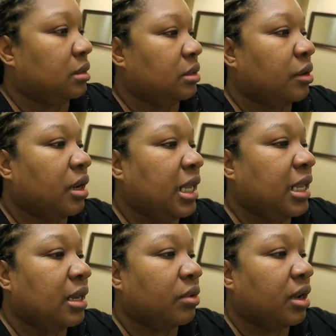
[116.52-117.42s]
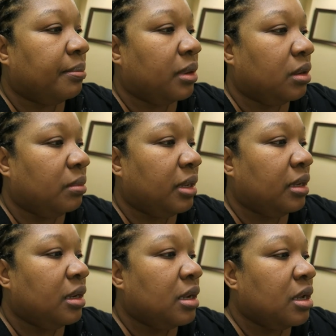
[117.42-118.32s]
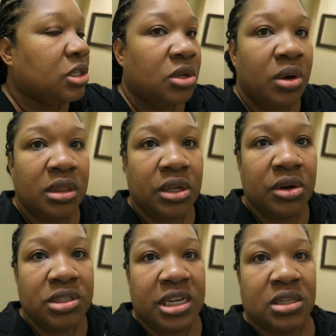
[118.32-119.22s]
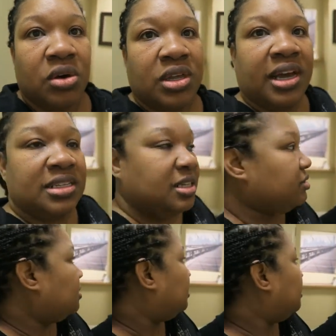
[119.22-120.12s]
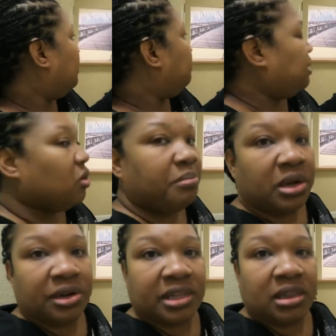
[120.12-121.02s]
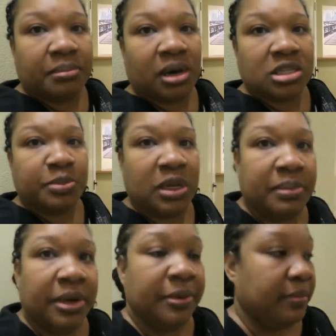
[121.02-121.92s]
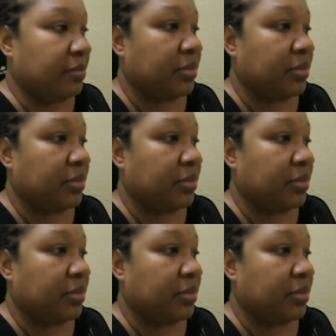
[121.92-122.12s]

Turn a heater up a little bit. So on Thursdays, oh, you guys, there's a big old mirror that the boss put up there.